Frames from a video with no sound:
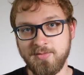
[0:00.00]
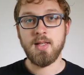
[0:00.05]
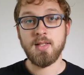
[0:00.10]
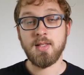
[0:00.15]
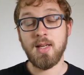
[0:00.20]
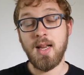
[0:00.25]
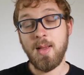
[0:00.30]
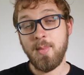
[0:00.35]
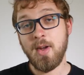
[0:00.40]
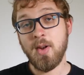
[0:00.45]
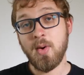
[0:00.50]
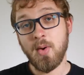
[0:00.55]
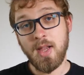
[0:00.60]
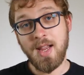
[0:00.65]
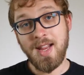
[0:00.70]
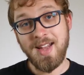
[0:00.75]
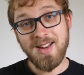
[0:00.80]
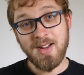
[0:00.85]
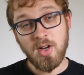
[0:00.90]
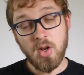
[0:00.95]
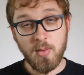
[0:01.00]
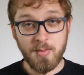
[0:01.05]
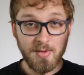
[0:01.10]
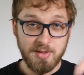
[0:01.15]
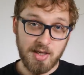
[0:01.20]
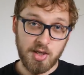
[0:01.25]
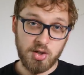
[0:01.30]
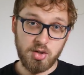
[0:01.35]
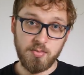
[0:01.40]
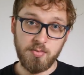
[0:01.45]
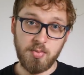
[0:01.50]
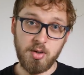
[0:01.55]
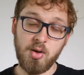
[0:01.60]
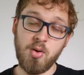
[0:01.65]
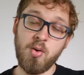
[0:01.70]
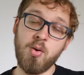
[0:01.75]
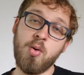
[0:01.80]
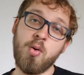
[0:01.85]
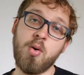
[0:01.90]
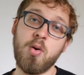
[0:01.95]
So let me know in the comment section
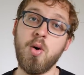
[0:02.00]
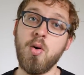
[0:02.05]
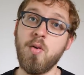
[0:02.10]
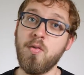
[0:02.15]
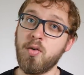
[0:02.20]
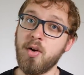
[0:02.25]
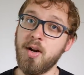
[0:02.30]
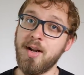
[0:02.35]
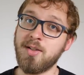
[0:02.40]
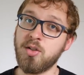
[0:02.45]
below or over